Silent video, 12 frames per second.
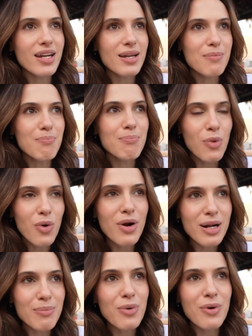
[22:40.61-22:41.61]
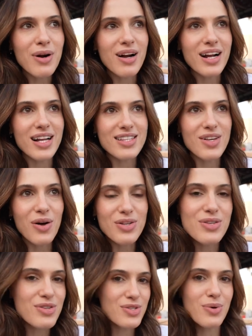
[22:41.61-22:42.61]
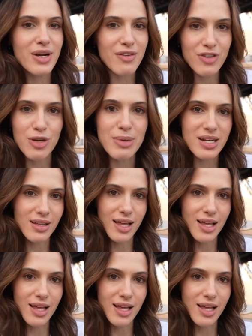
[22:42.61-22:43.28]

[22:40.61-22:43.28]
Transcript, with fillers: but more and more, it's also the story of human